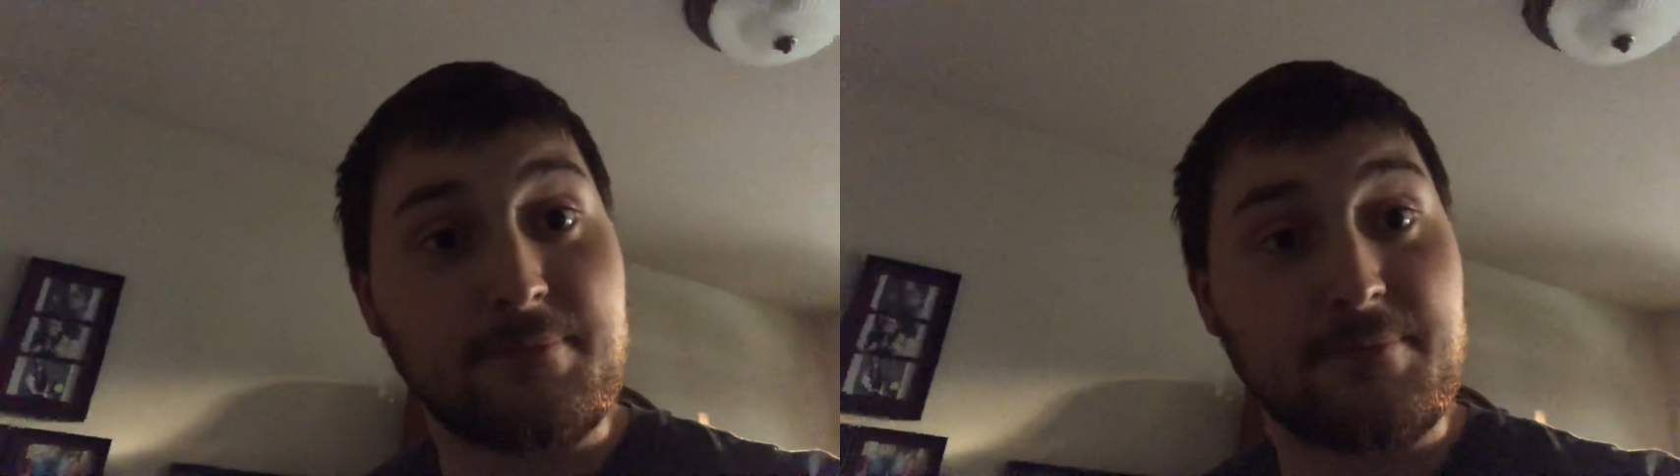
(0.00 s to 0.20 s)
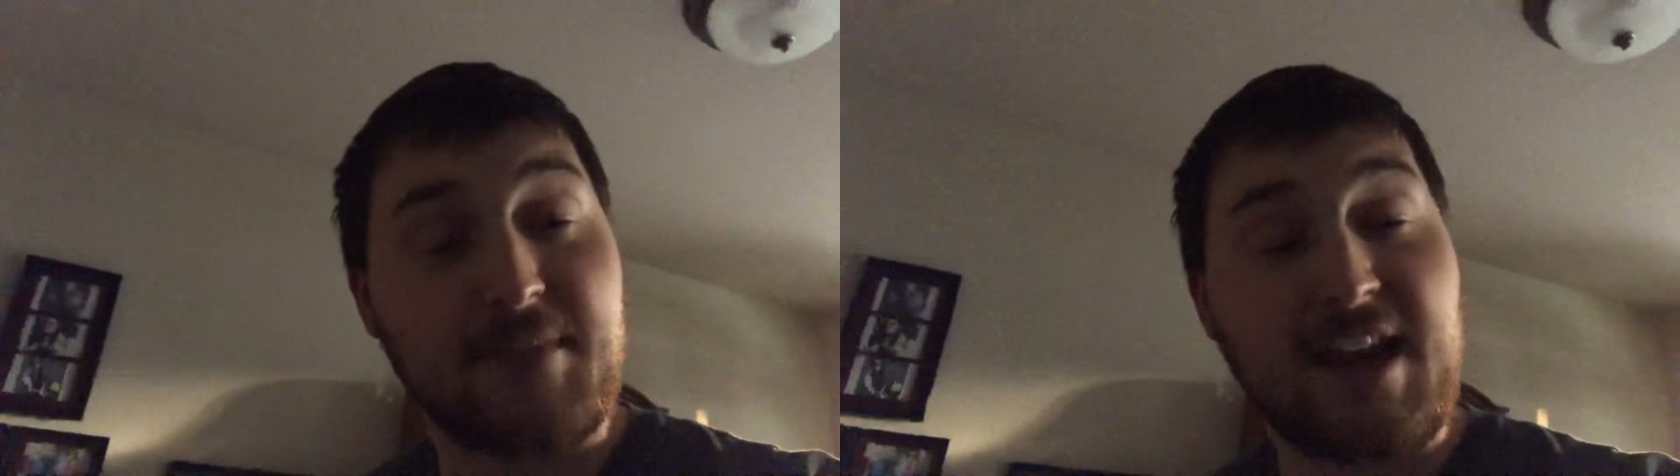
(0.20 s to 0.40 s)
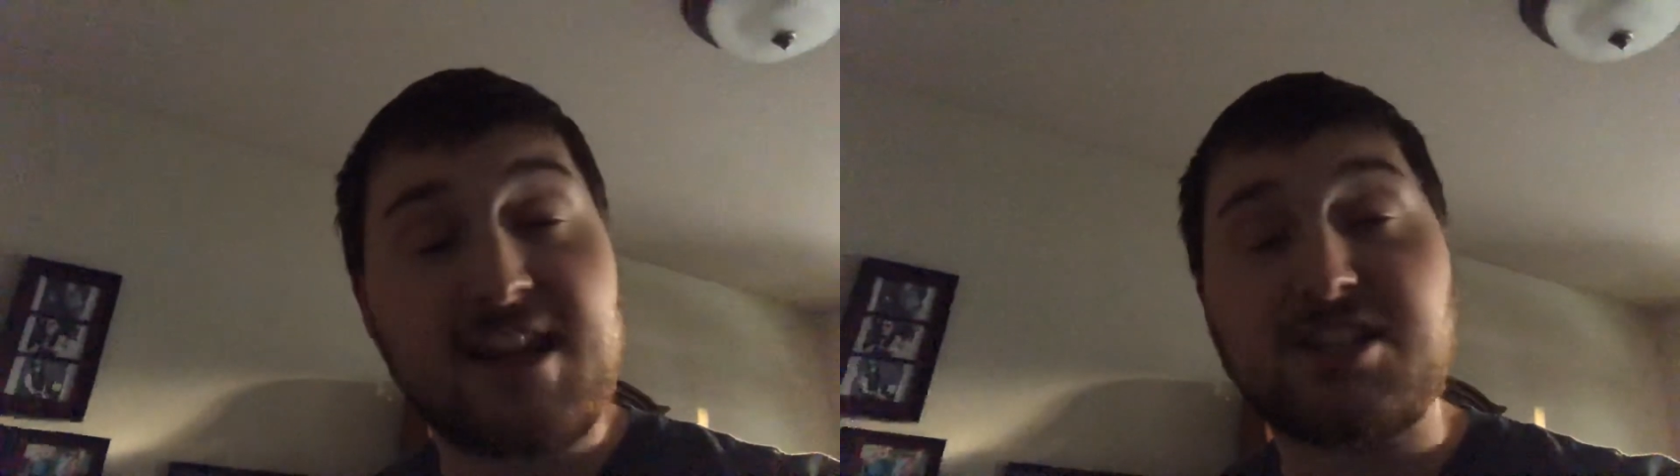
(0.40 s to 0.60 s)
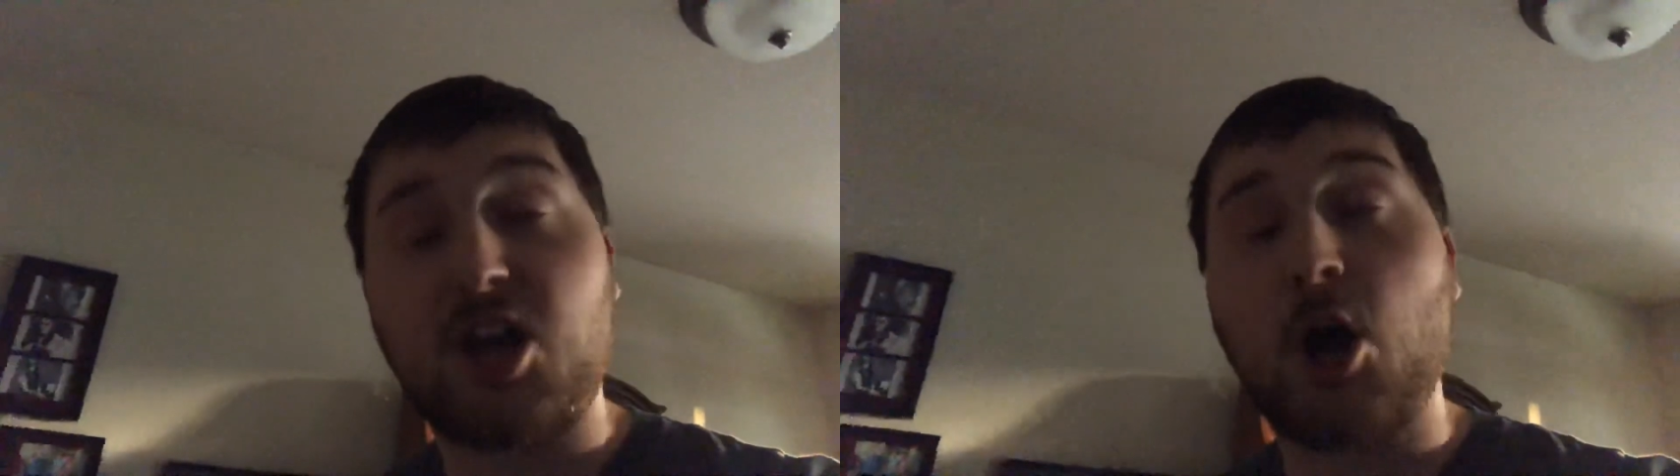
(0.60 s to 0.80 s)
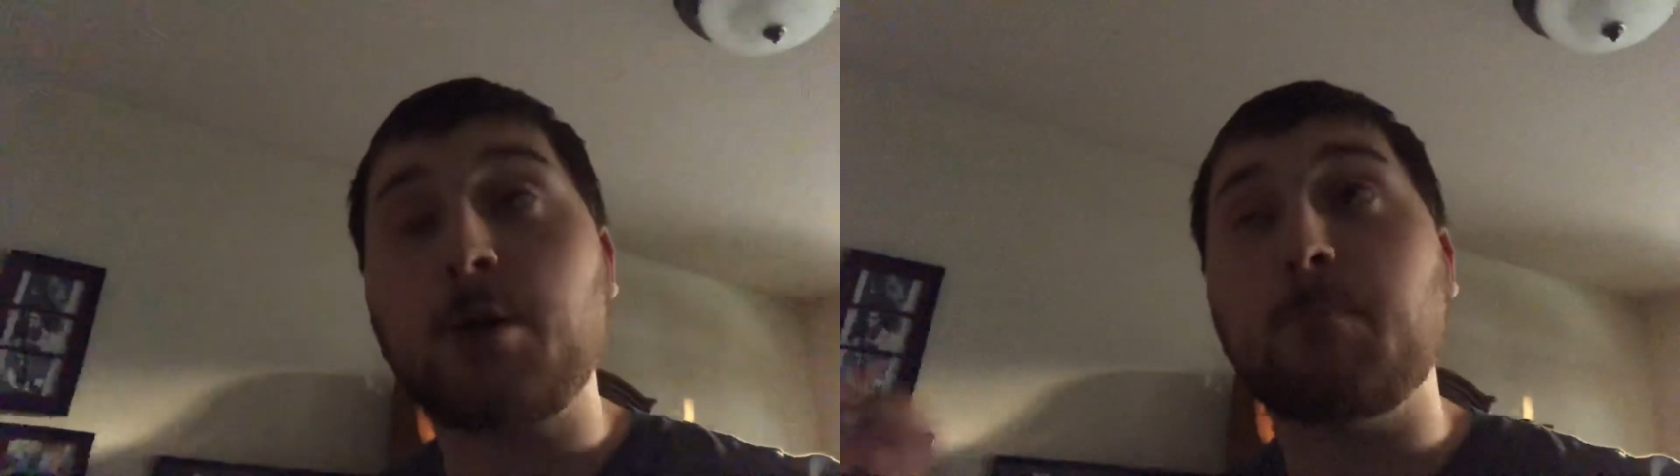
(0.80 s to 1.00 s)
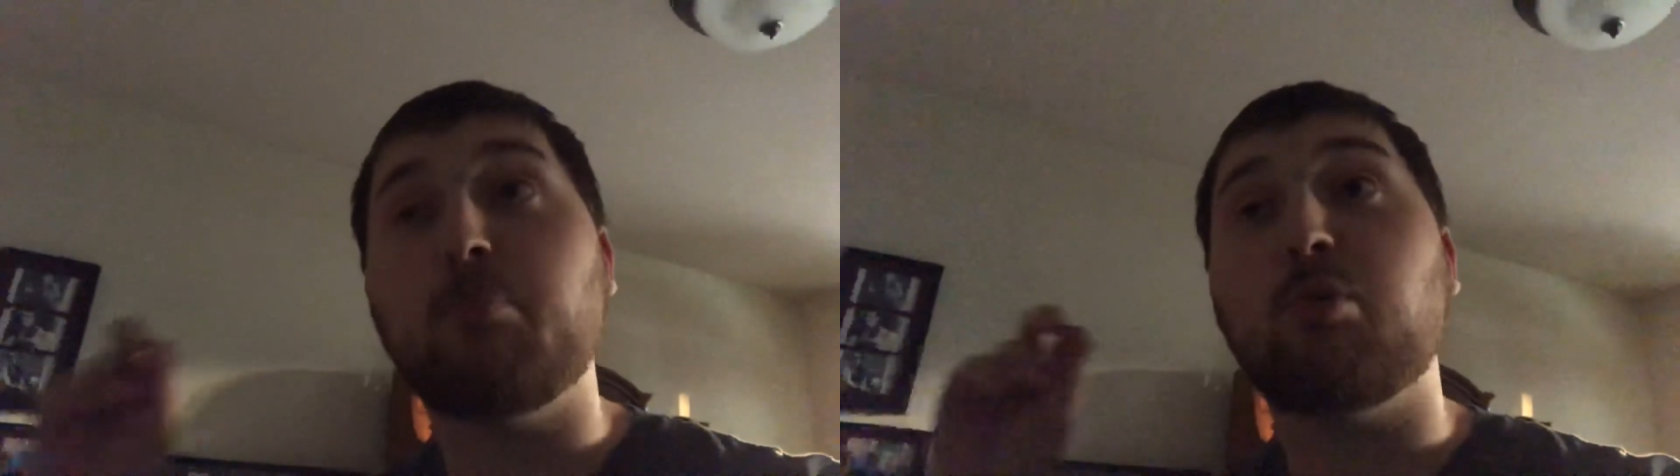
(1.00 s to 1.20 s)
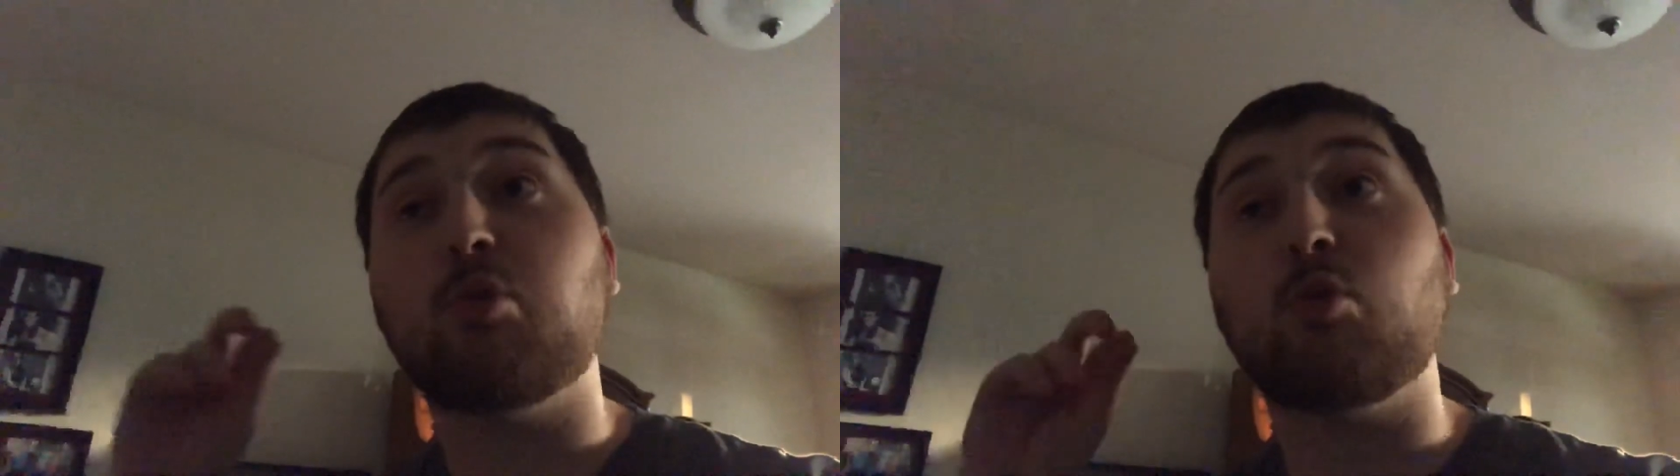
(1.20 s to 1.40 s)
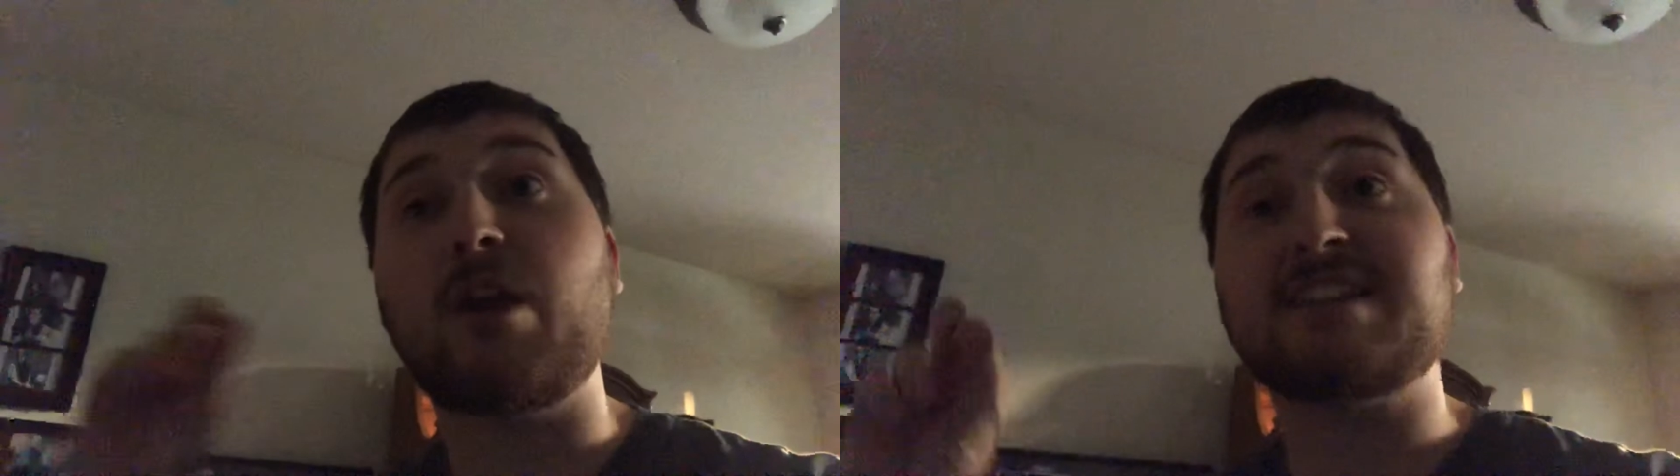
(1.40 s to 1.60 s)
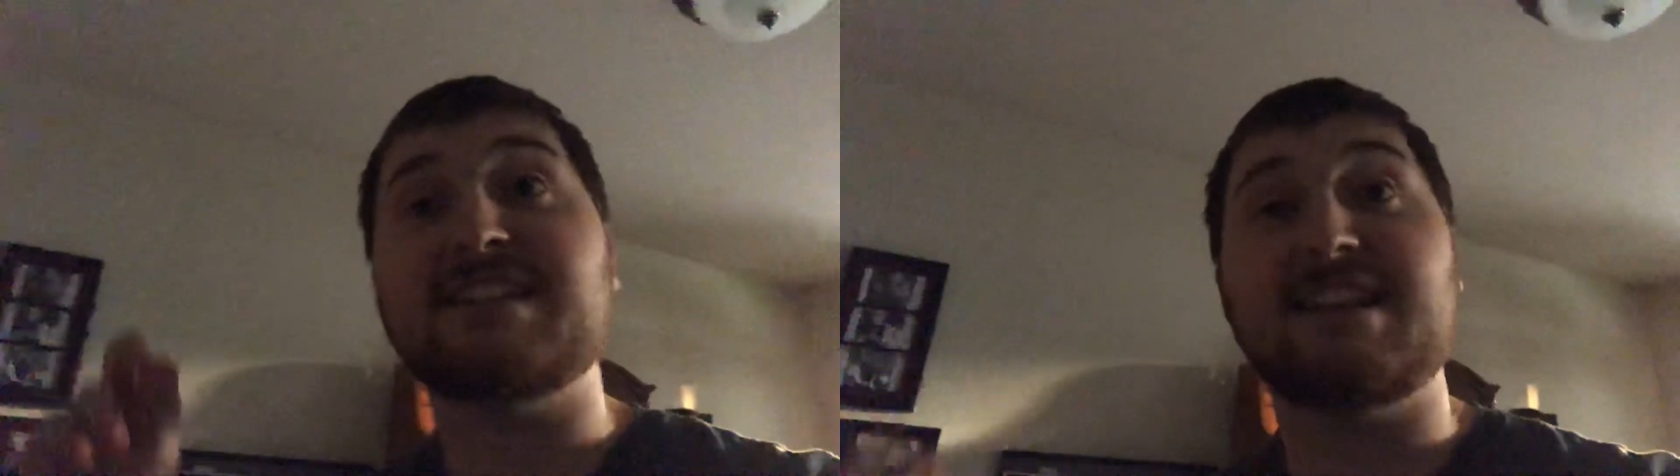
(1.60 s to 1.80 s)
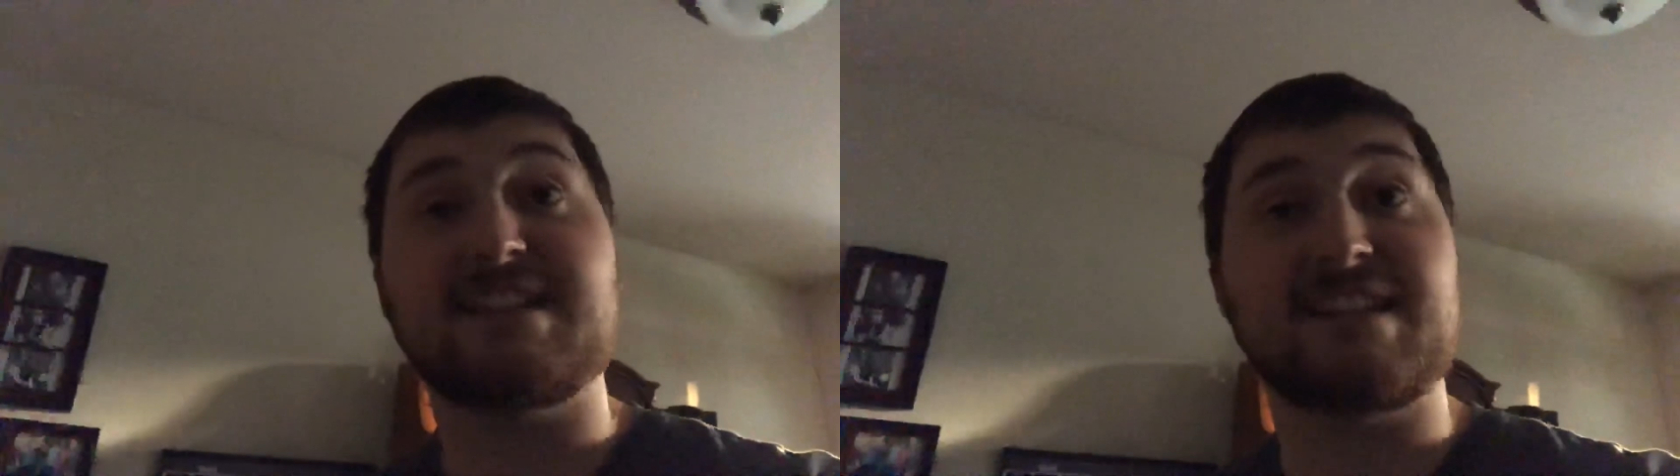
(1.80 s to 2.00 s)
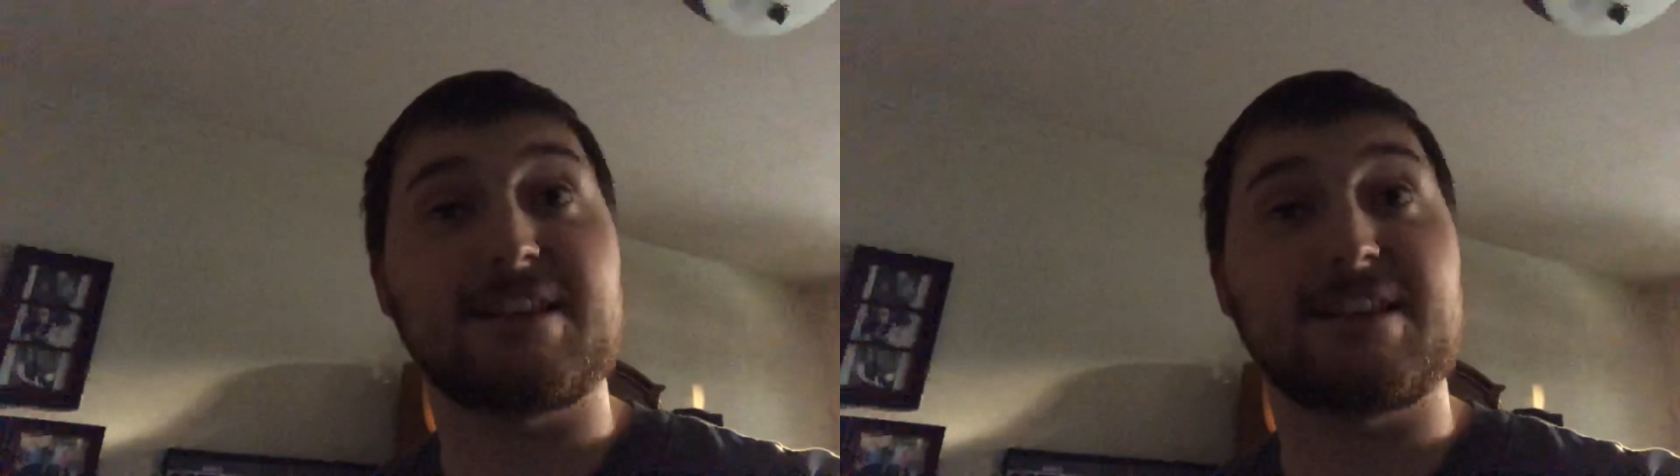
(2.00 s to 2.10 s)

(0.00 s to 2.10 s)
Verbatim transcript: That is unprecedented